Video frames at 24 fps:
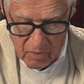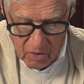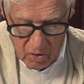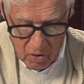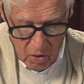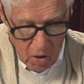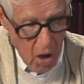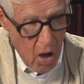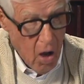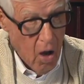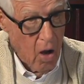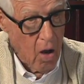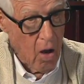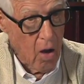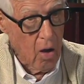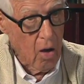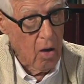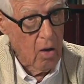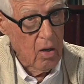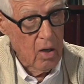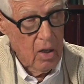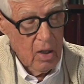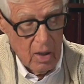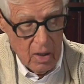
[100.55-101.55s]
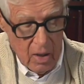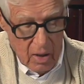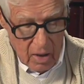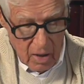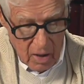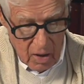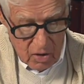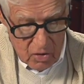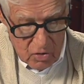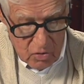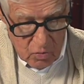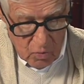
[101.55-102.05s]
the law
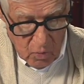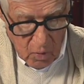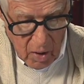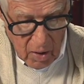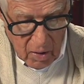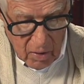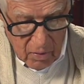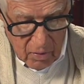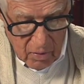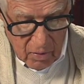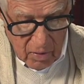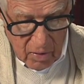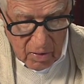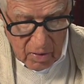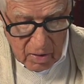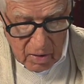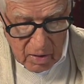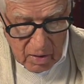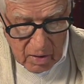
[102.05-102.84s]
is one